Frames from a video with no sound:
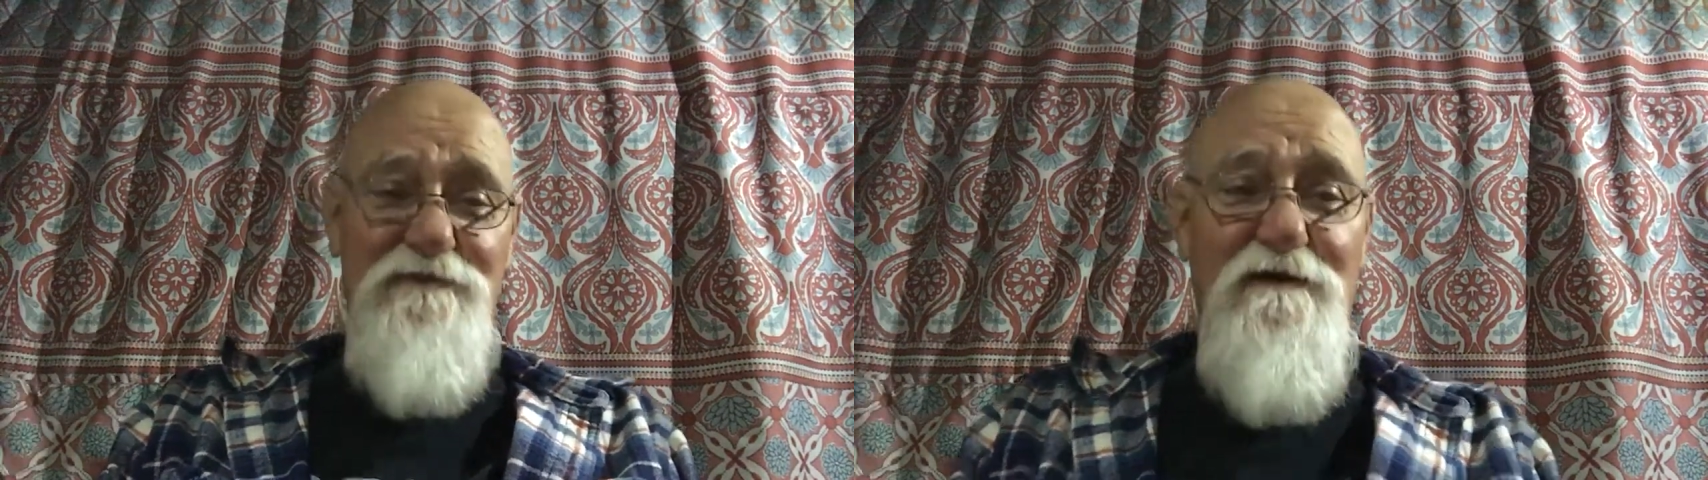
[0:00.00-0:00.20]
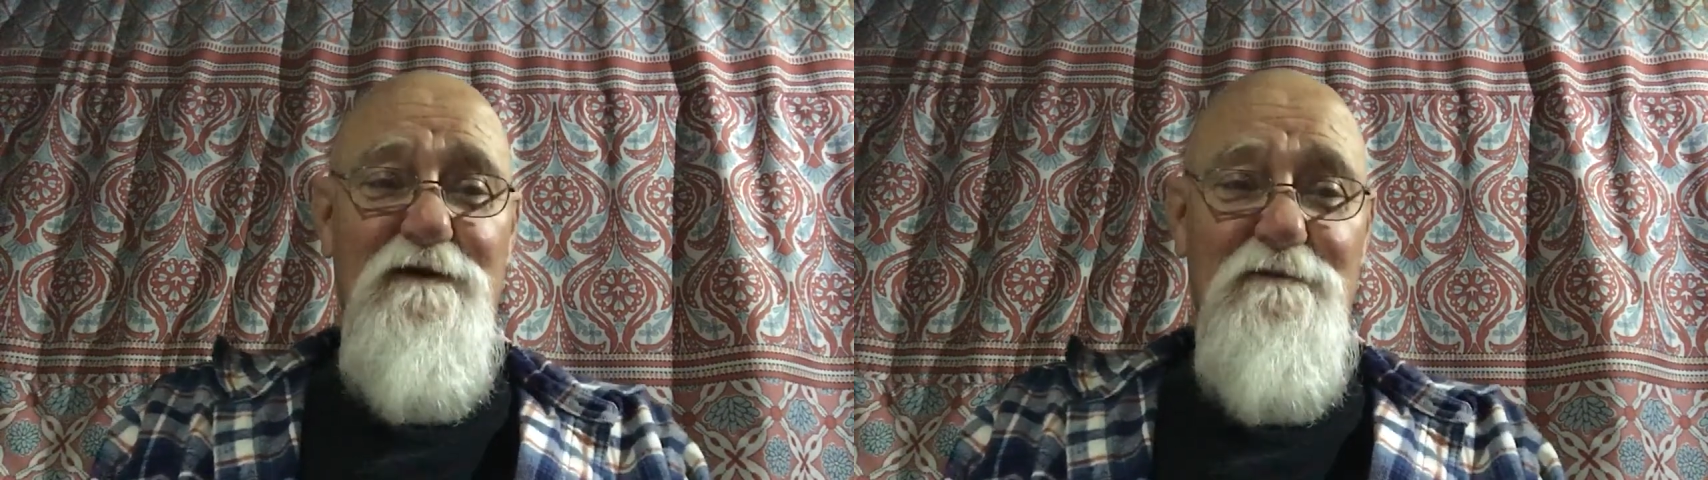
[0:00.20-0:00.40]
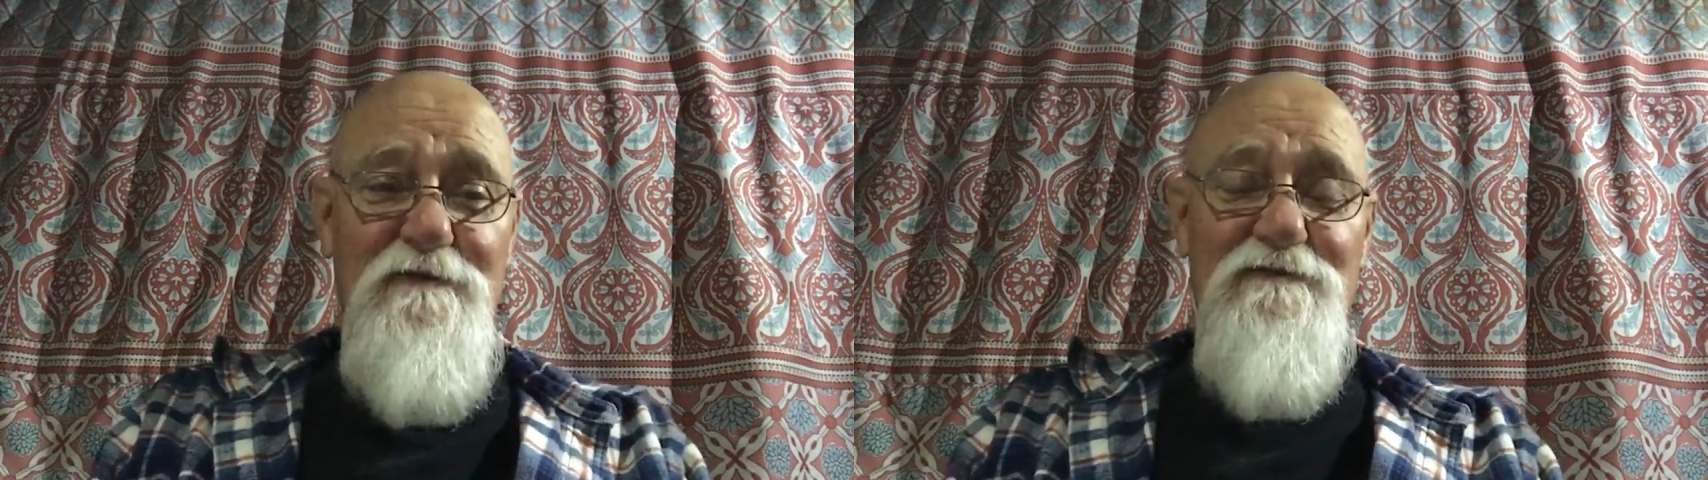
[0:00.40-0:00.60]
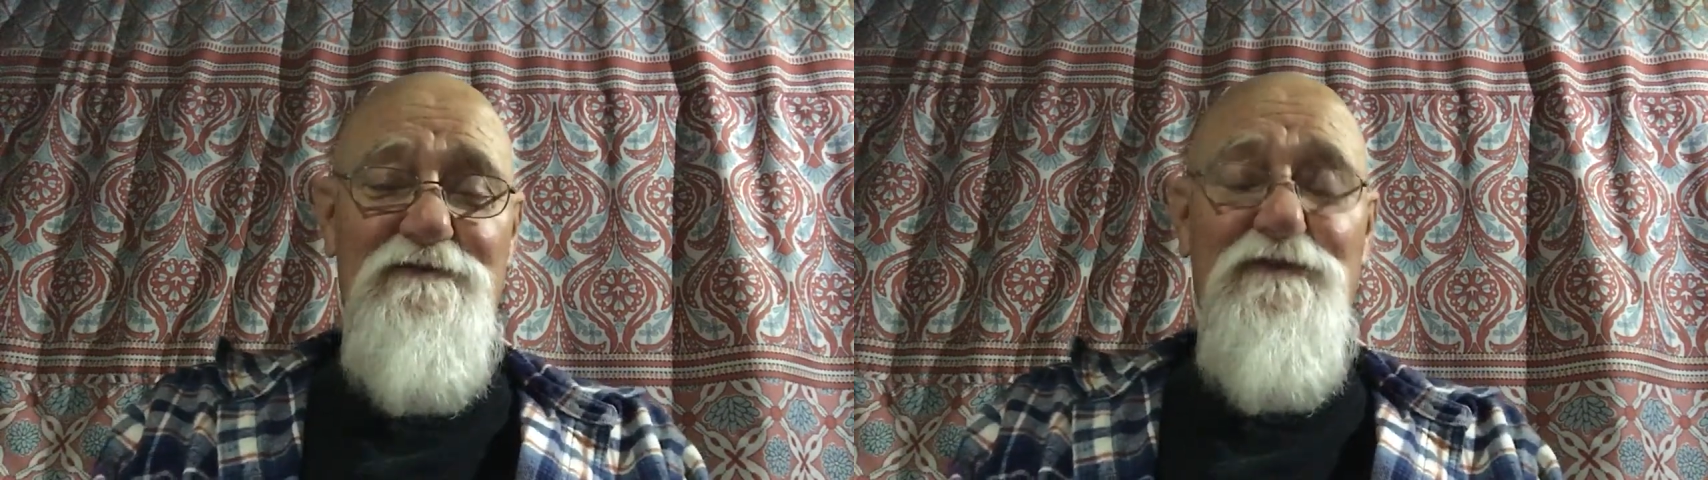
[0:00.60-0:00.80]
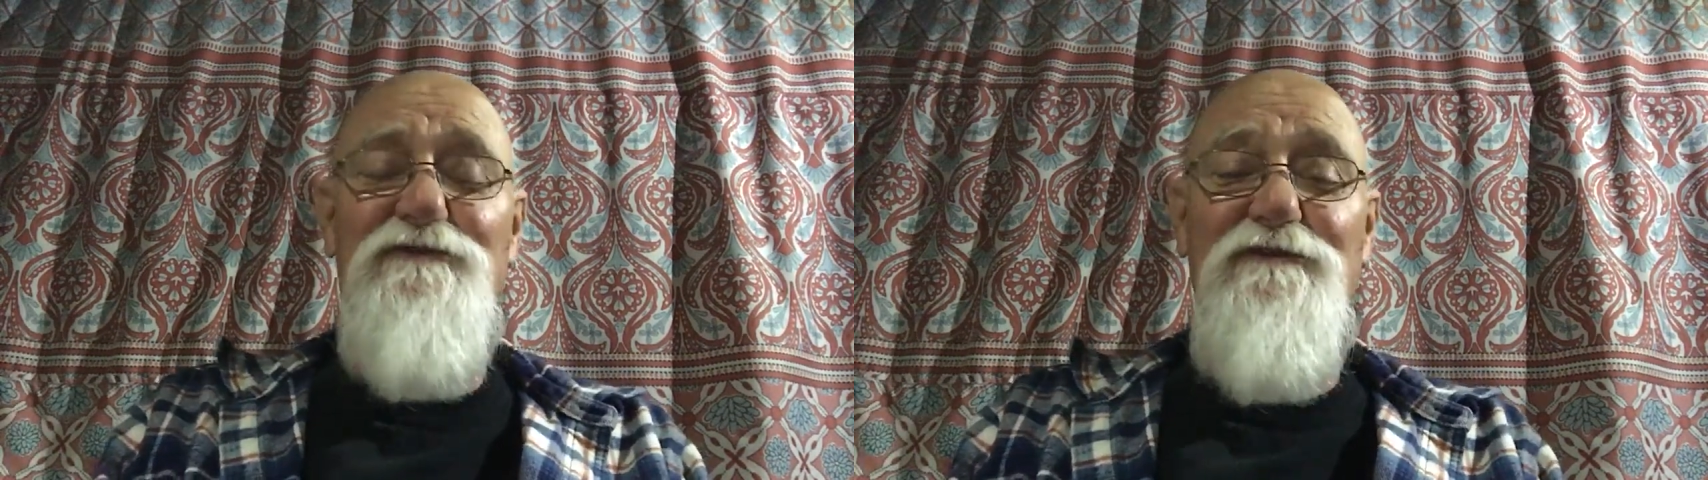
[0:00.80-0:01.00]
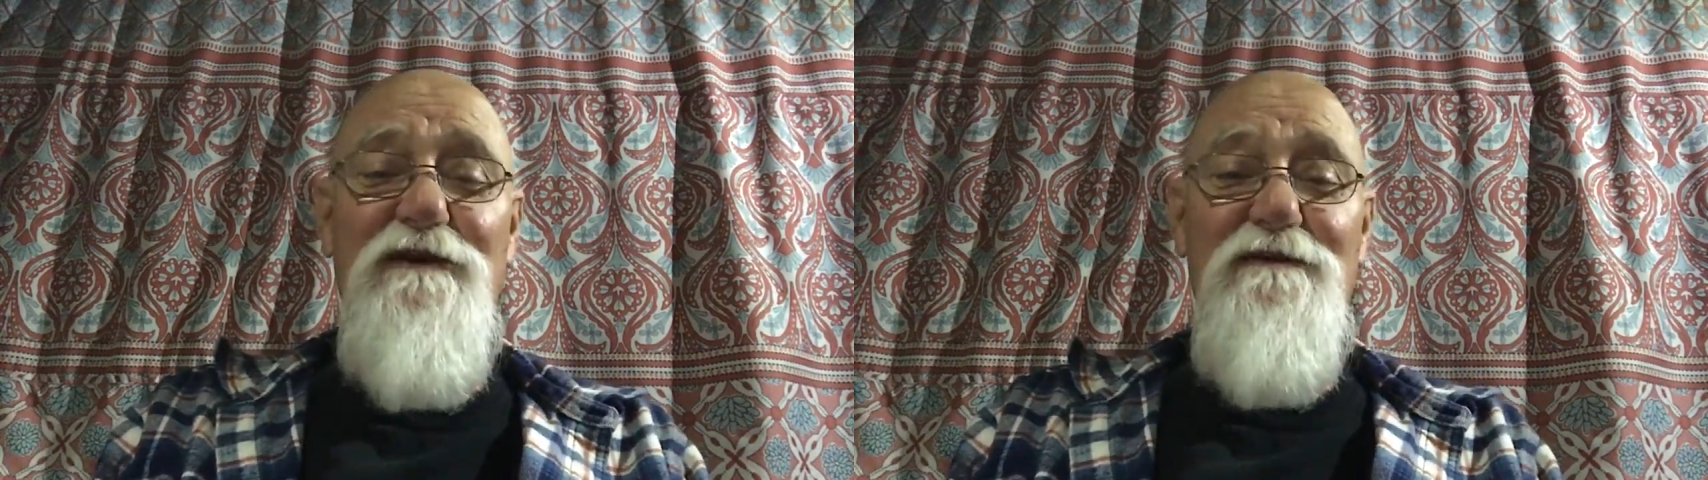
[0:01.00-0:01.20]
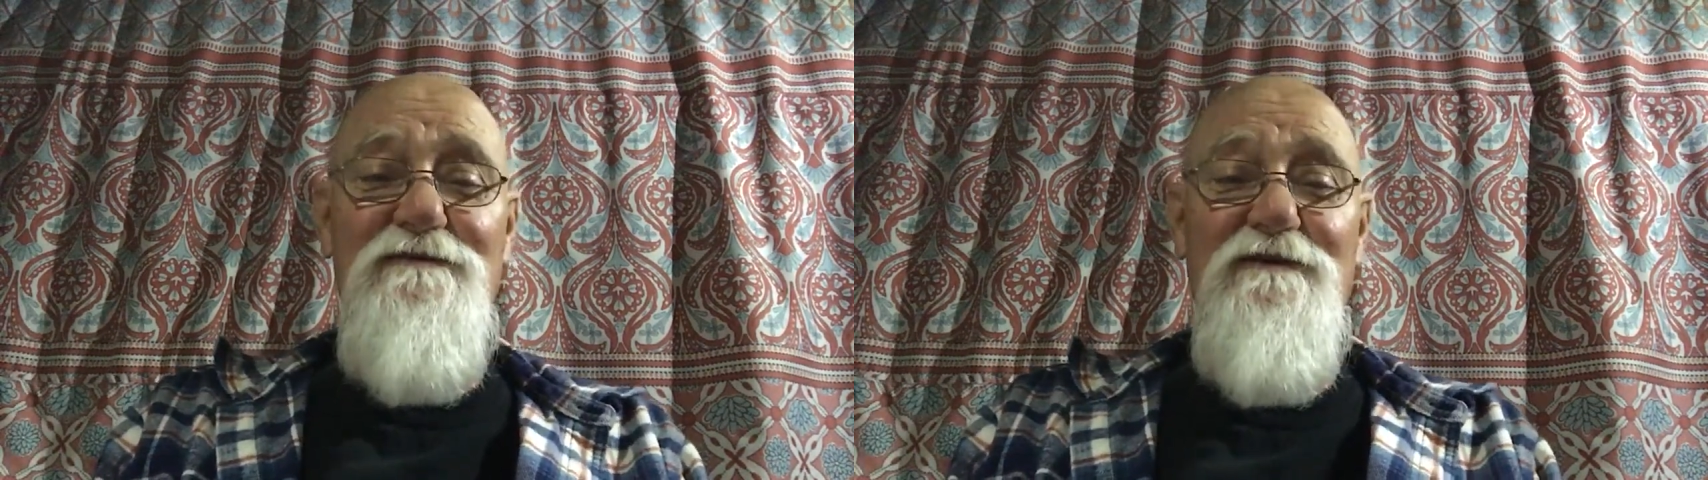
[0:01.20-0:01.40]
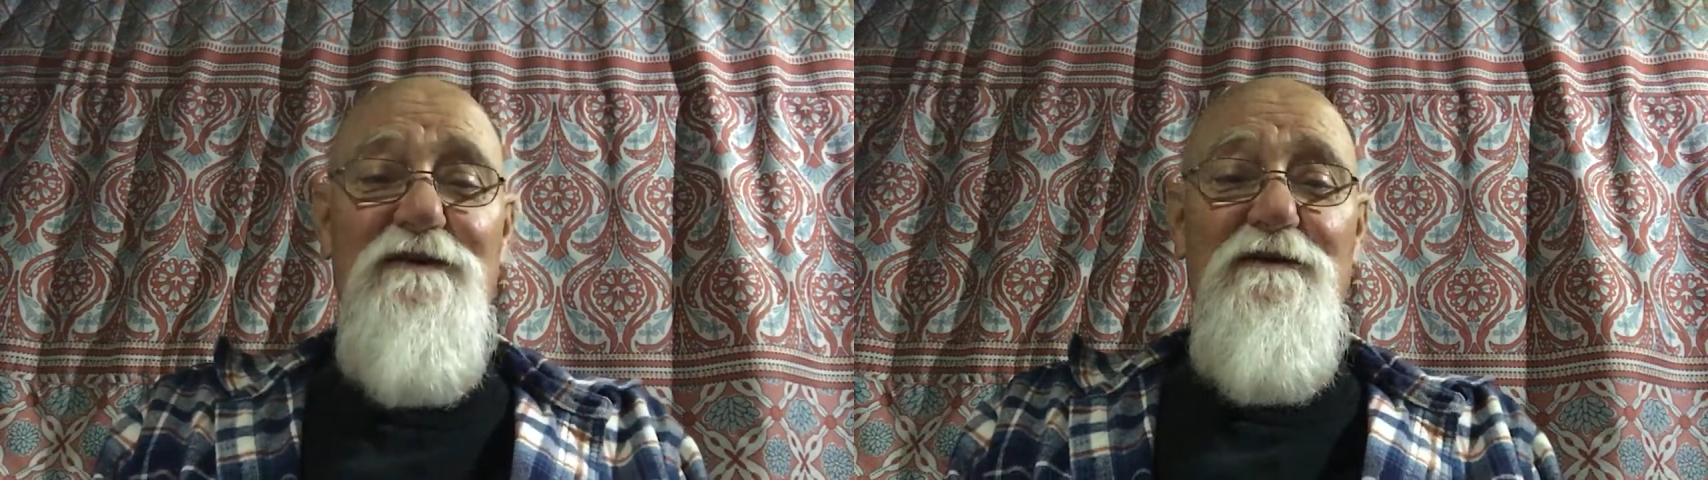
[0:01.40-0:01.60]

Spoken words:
time. It still starts.